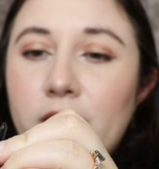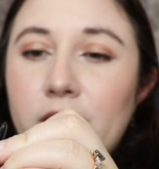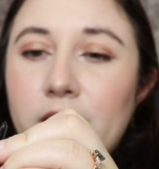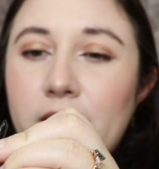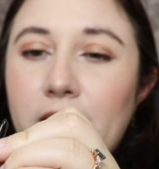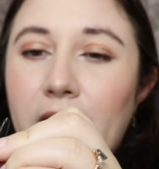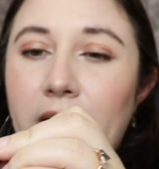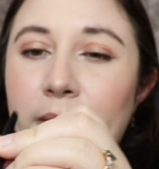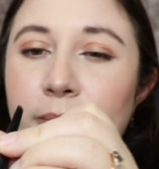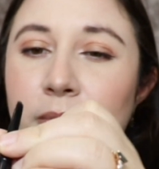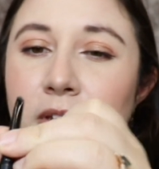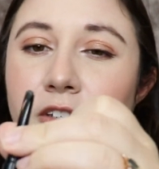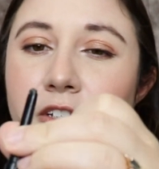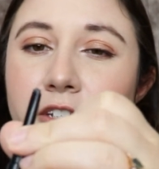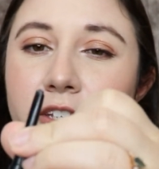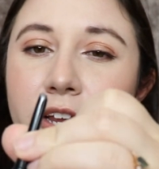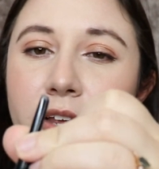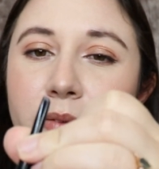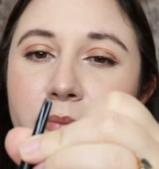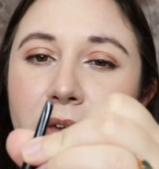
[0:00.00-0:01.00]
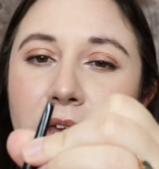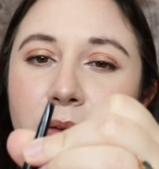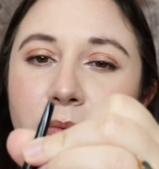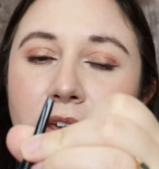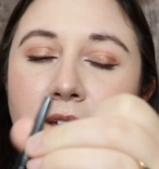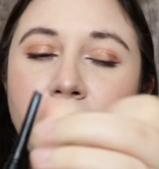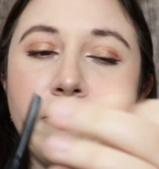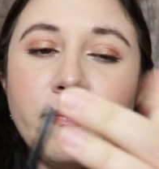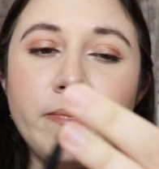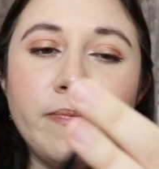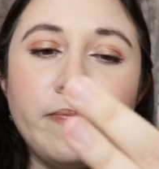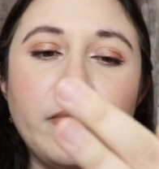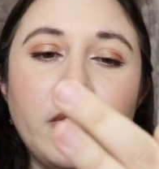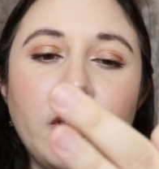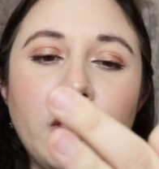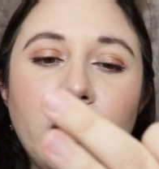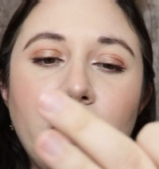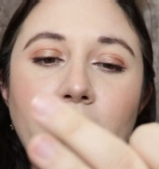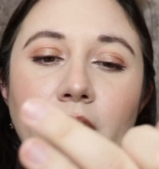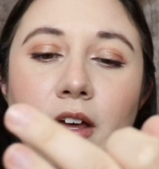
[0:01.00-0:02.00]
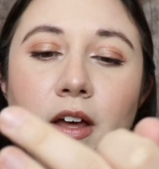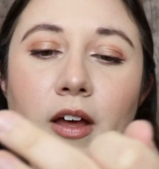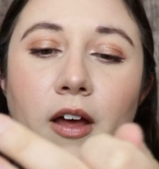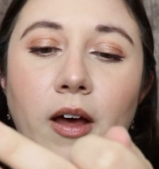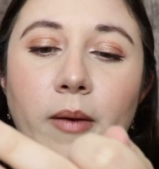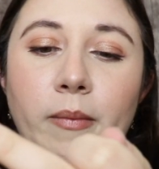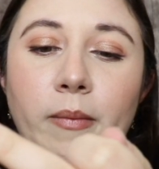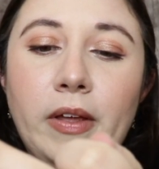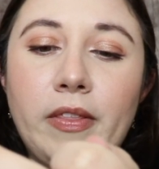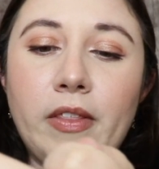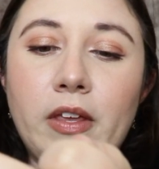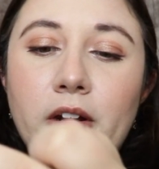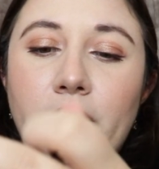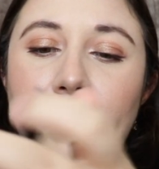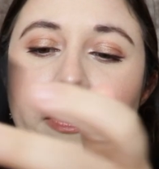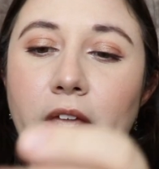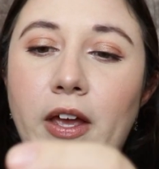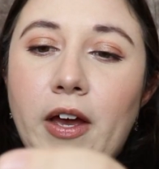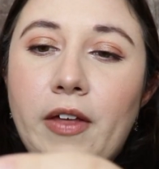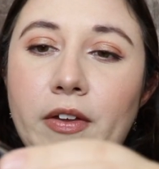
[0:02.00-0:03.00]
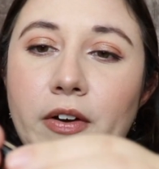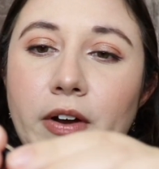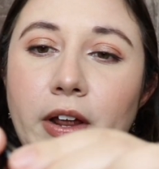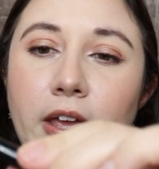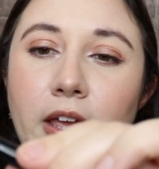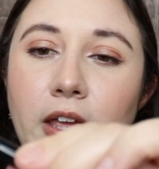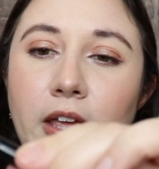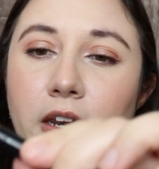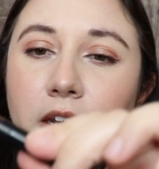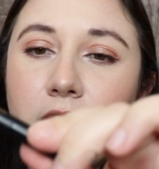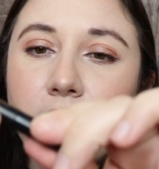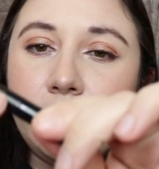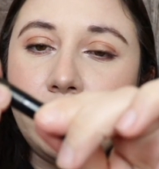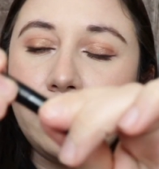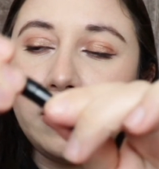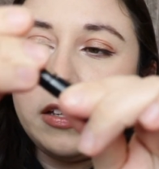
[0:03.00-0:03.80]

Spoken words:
Diamond shape maybe. And then on the other end